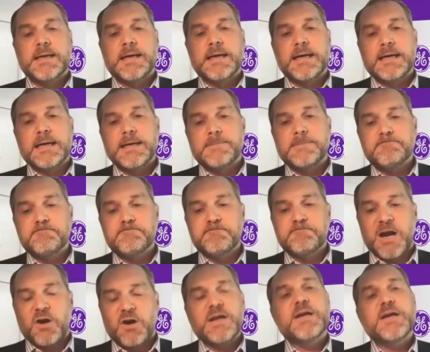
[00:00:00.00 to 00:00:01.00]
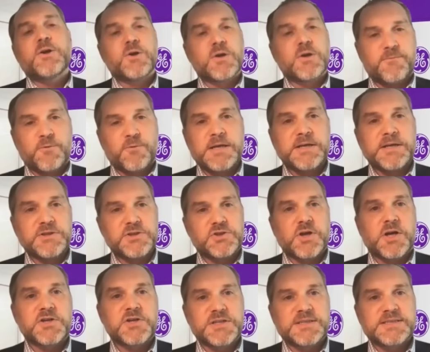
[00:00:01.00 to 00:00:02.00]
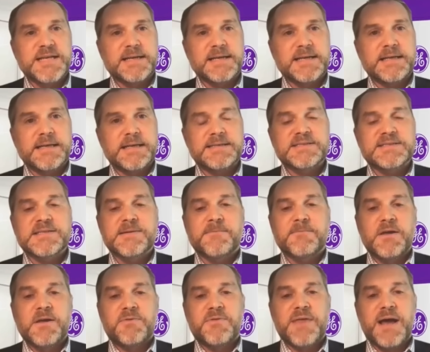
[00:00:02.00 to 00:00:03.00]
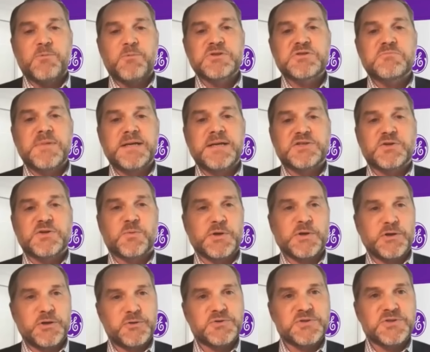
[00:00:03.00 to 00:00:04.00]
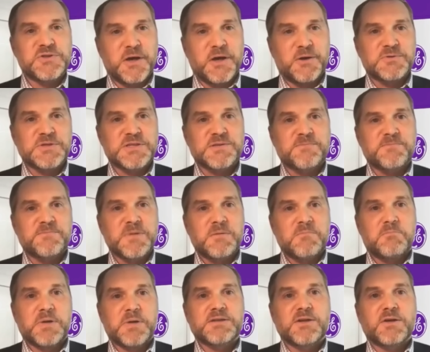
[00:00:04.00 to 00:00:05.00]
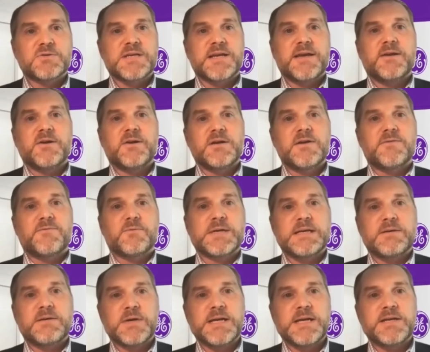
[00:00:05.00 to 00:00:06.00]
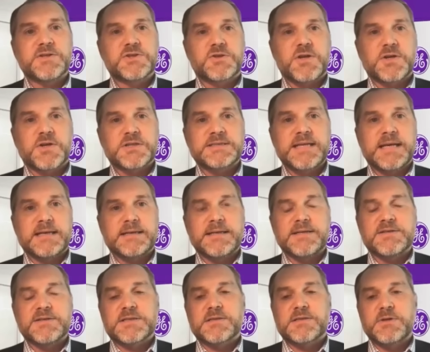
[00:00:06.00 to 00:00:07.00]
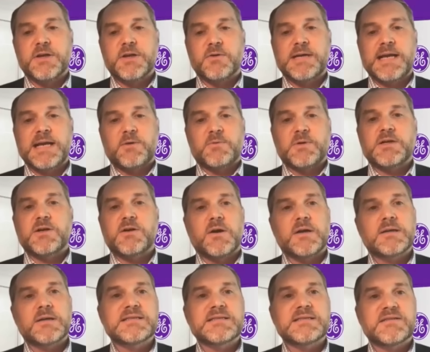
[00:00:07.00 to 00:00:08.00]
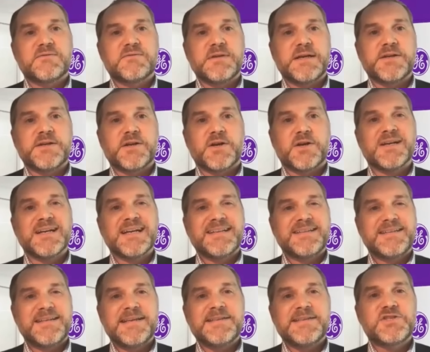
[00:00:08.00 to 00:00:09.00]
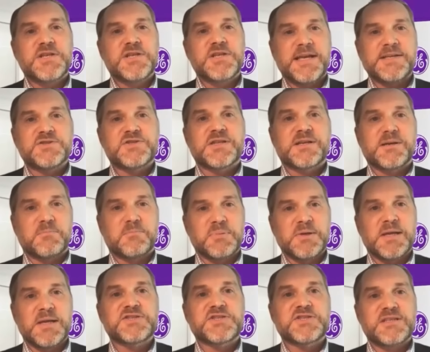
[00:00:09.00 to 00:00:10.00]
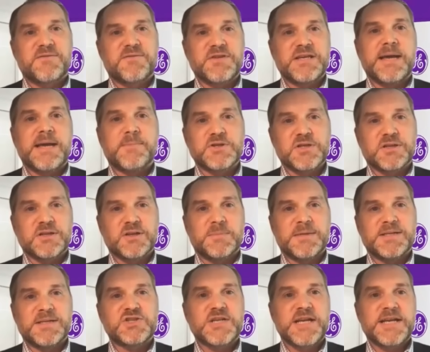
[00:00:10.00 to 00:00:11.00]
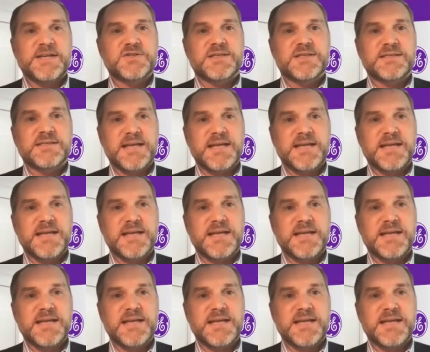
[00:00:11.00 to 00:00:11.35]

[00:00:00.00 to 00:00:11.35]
our iterative reconstruction techniques, that was meant to reduce dose. But those iterative reconstruction techniques, kind of regardless of vendor, did change the complexion of the image a little bit, changed the